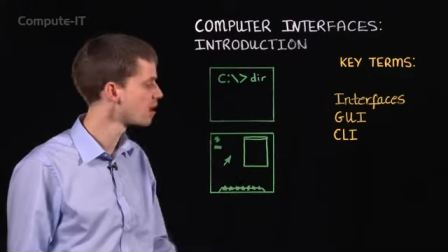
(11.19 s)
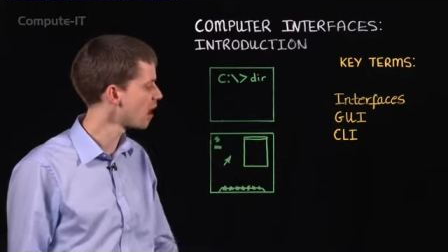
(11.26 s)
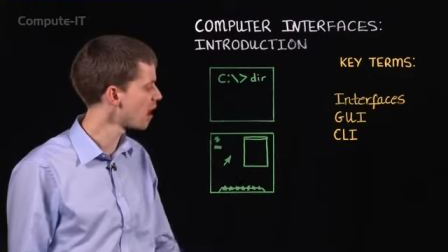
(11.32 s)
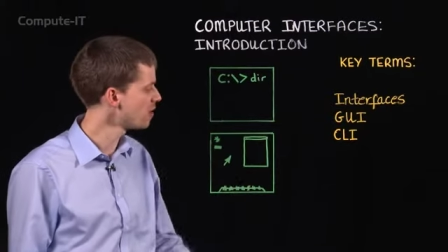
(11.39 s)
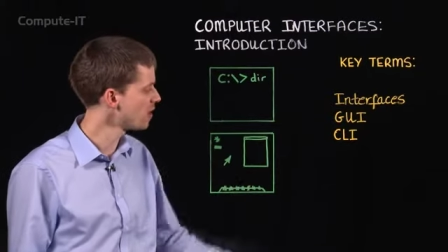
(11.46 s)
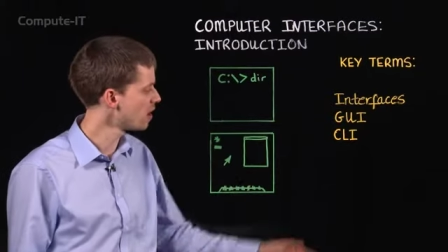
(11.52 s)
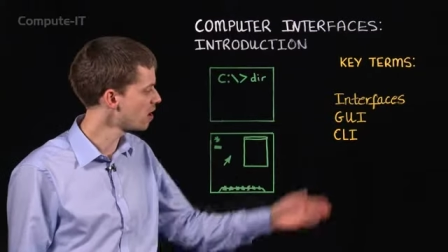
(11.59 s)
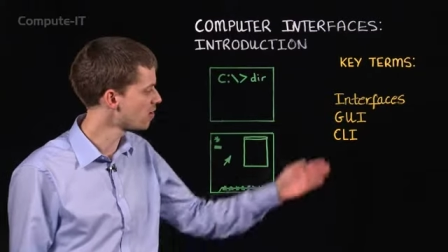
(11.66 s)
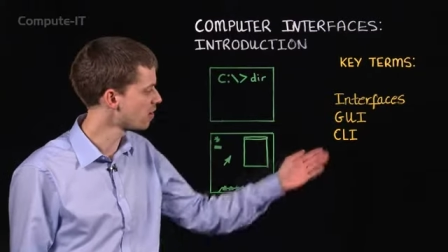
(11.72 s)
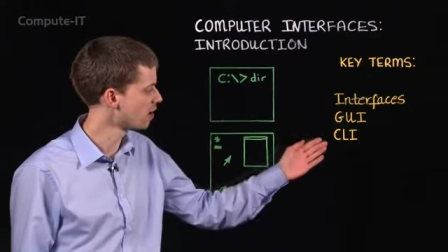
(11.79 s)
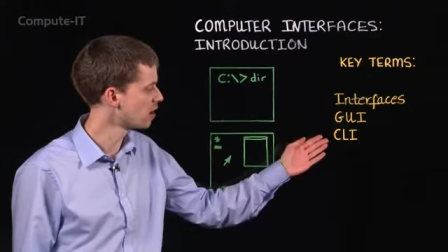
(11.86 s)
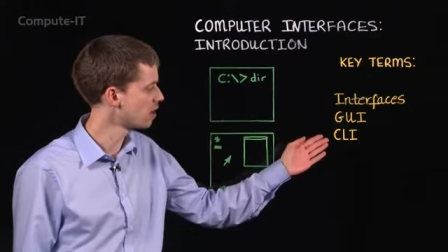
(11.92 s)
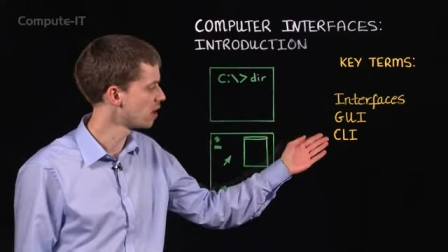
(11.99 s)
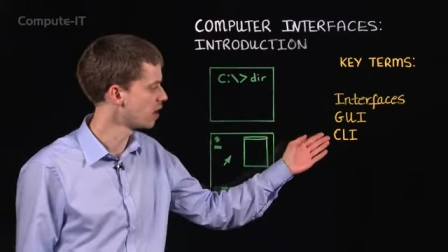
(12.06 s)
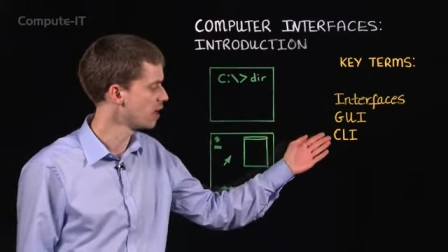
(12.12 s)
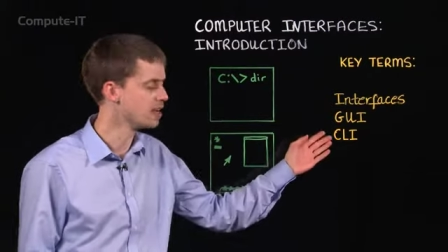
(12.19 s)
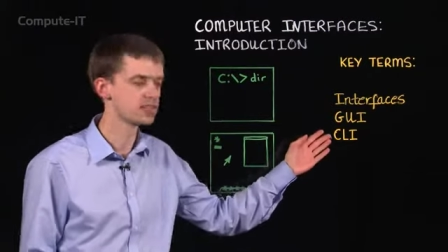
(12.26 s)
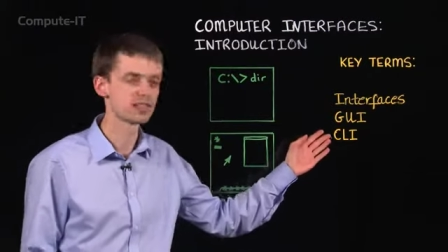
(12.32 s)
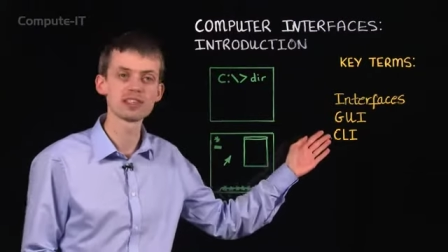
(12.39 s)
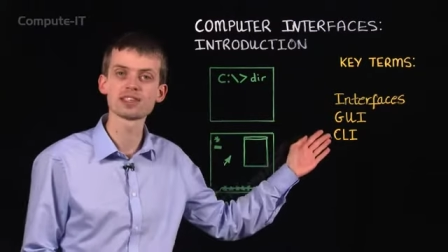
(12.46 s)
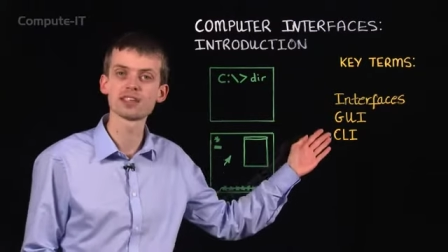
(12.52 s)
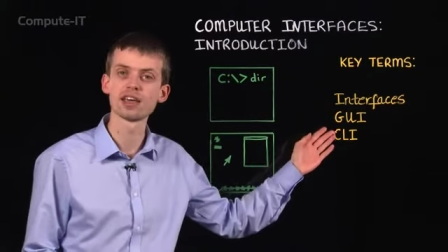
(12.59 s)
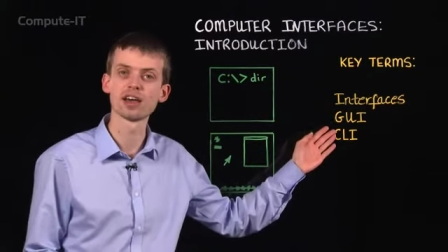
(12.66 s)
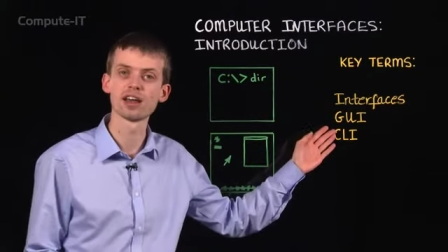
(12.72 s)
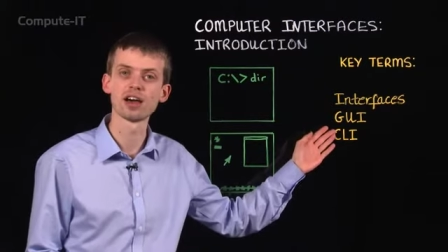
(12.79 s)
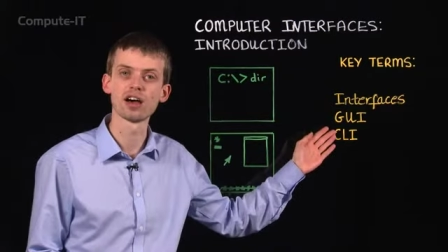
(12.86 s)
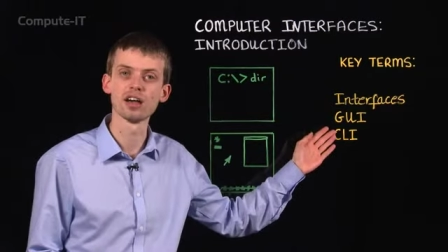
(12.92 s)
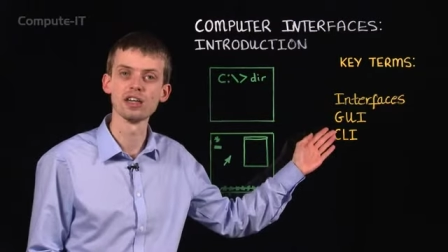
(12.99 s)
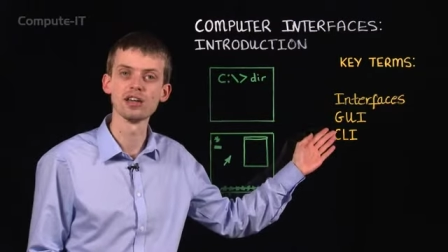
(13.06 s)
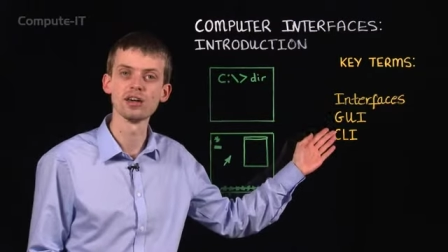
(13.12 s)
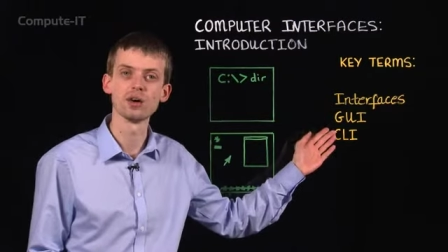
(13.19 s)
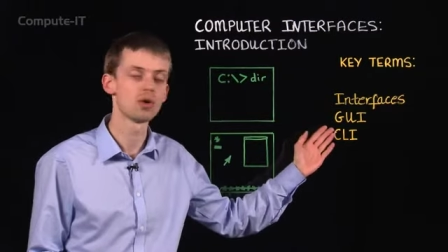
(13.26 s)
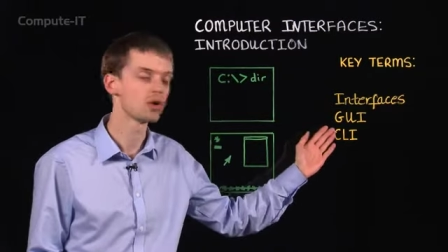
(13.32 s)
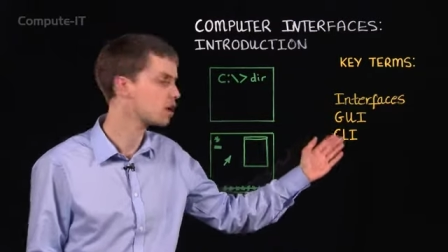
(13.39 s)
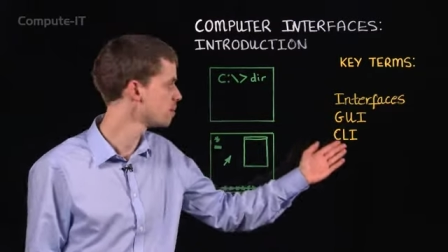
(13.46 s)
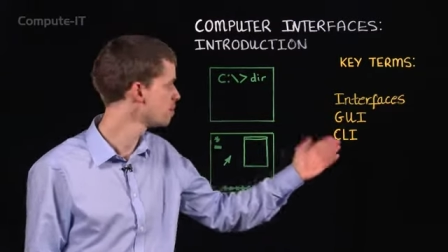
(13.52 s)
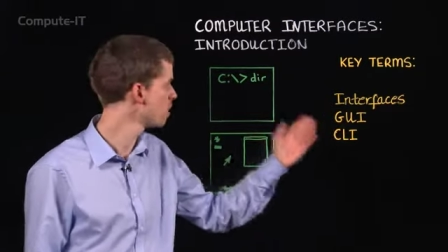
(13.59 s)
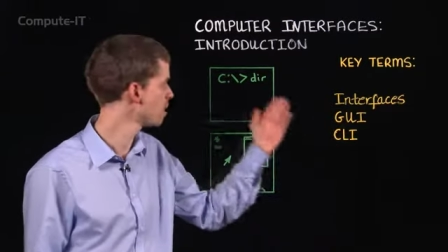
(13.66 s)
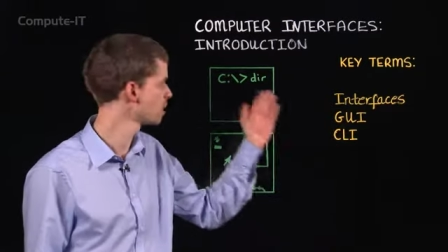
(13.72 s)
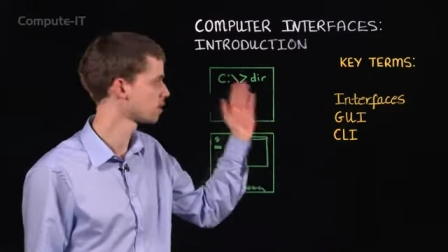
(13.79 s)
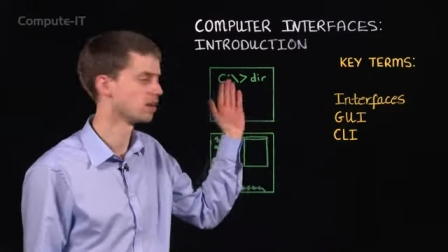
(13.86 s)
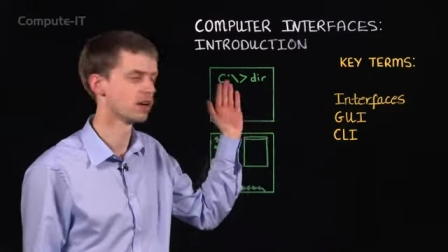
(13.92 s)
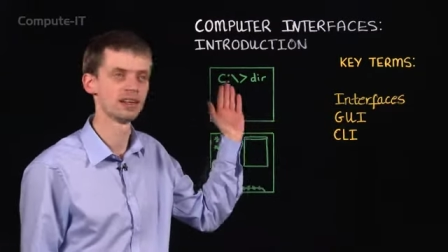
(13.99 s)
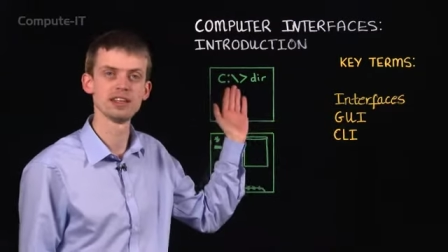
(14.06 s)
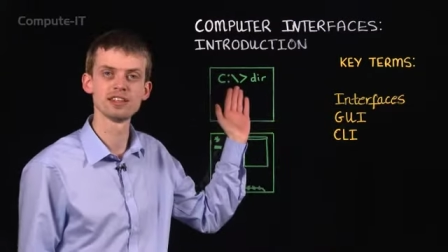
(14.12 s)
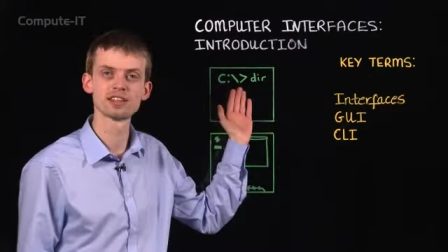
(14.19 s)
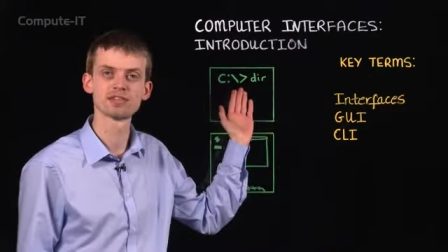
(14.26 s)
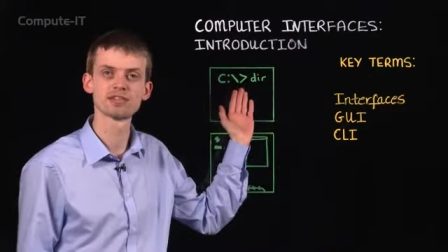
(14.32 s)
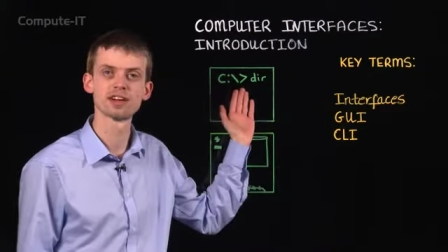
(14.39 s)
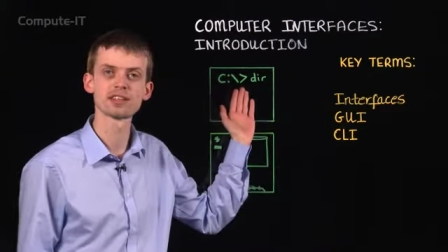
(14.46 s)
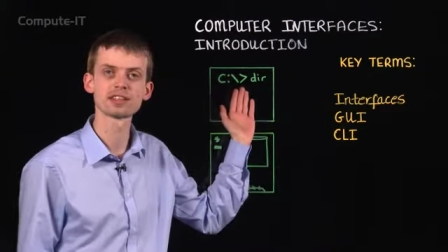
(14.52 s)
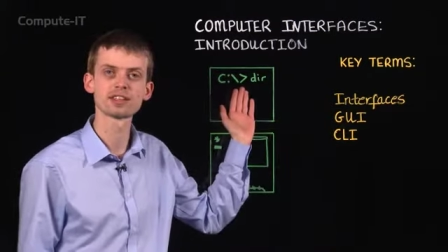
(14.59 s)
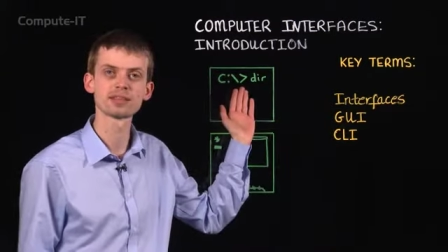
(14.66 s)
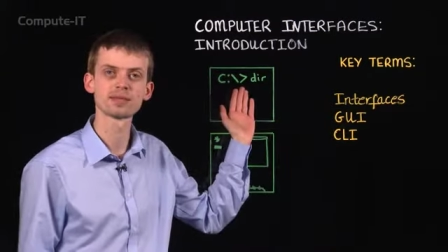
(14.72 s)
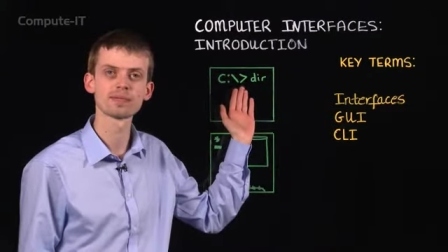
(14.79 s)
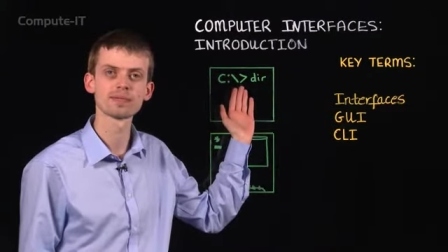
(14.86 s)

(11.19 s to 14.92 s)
and the other is the CLI, or Command-Line Interface.